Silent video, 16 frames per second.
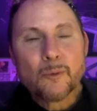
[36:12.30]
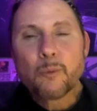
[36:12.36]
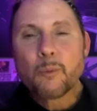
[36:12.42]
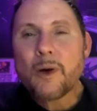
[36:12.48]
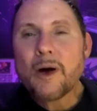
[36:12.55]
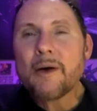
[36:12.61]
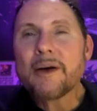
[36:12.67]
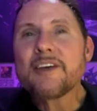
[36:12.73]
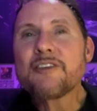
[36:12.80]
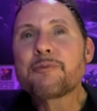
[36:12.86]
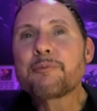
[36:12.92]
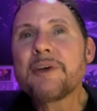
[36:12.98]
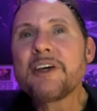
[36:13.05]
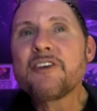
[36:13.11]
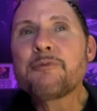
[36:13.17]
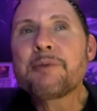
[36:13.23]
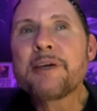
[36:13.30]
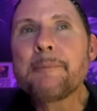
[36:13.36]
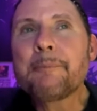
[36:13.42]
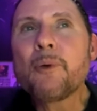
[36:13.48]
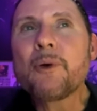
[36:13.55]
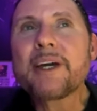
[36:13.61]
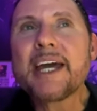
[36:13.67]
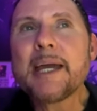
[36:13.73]
Well, if
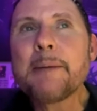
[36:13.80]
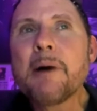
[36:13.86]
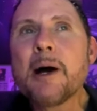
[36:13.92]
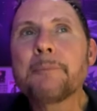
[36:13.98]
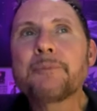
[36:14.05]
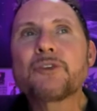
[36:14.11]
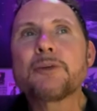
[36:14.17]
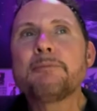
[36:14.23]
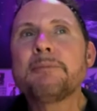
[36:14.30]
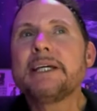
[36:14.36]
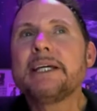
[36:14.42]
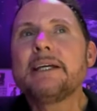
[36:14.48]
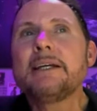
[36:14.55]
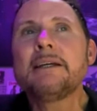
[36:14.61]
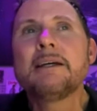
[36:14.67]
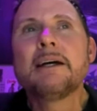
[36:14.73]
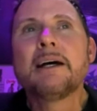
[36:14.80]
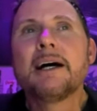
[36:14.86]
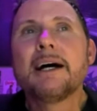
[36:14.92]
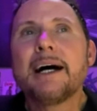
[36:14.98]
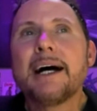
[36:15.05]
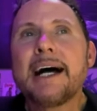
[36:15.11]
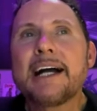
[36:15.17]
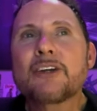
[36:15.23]
people came up to me
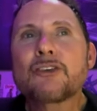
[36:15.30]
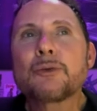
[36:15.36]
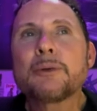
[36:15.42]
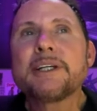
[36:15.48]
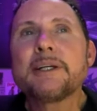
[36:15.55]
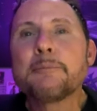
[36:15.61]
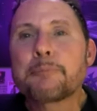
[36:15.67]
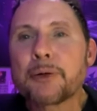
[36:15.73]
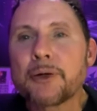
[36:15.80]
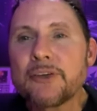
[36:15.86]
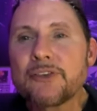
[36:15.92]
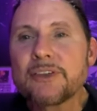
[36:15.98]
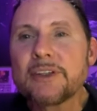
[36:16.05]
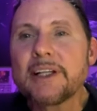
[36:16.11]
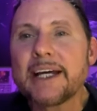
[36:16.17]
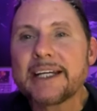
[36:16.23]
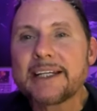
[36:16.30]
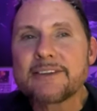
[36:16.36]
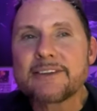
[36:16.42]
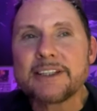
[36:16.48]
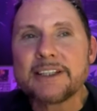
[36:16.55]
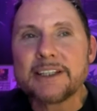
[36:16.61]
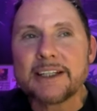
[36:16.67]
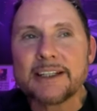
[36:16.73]
actually in person, like at
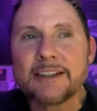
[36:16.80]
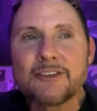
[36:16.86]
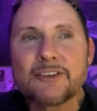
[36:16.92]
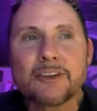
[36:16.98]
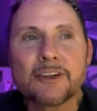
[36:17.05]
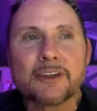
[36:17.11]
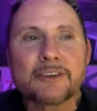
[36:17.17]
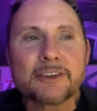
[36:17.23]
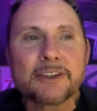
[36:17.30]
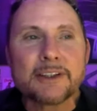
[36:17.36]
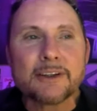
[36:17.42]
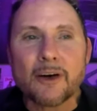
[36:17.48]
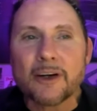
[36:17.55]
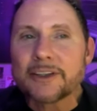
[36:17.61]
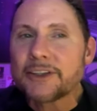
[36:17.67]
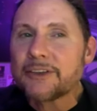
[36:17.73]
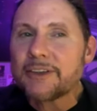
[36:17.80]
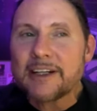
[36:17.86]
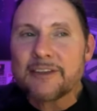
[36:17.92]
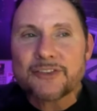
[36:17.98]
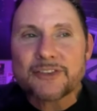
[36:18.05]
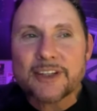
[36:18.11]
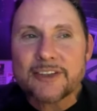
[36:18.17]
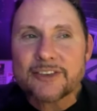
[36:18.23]
the
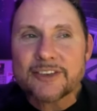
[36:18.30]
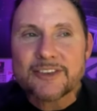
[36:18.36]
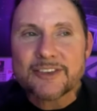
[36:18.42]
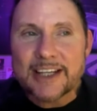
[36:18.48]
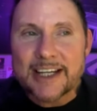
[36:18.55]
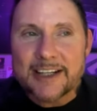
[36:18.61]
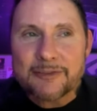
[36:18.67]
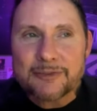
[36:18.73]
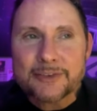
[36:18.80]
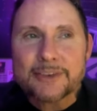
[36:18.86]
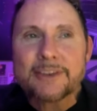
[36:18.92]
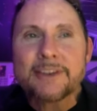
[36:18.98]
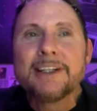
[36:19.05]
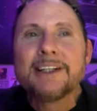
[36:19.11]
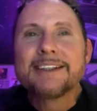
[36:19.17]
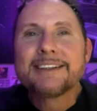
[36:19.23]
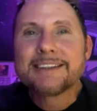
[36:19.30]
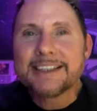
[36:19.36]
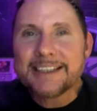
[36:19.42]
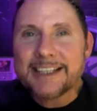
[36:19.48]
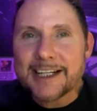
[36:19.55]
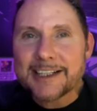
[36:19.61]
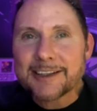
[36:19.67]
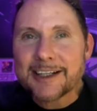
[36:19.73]
autograph sessions after,
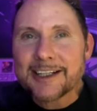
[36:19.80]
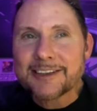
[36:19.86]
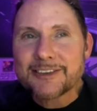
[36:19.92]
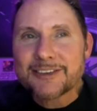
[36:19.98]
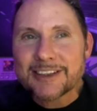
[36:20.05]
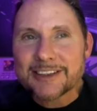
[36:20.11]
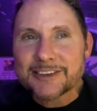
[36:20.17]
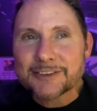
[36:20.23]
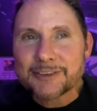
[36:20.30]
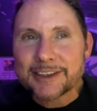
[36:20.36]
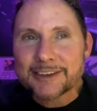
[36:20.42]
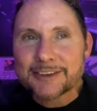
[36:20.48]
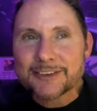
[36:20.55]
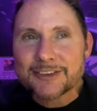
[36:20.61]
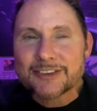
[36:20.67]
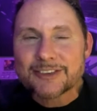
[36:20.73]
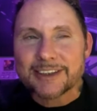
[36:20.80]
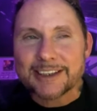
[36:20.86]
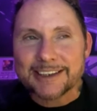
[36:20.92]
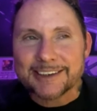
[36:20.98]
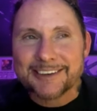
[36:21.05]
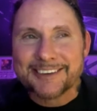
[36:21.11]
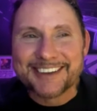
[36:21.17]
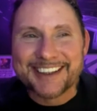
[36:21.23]
then I'd set the record
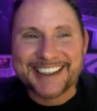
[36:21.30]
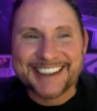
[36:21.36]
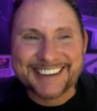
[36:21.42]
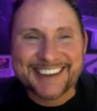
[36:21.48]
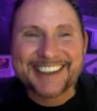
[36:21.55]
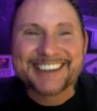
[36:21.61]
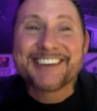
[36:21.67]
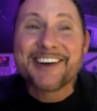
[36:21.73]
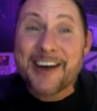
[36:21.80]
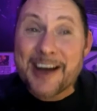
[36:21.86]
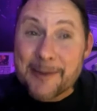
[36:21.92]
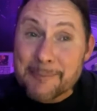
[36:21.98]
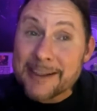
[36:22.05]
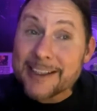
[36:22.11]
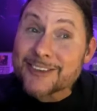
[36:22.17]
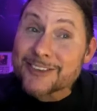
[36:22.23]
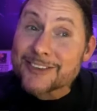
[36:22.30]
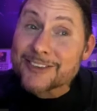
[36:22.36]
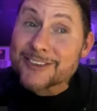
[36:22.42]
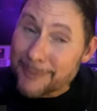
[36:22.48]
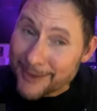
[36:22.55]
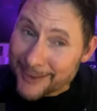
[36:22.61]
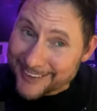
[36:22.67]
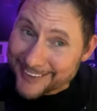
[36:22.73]
straight, right? Like, no, I'm actually
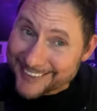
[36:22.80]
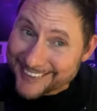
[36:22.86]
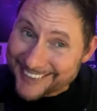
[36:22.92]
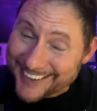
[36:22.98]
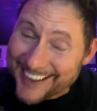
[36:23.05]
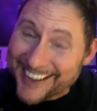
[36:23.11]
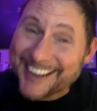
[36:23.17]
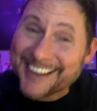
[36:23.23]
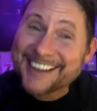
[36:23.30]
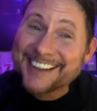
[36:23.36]
Martin.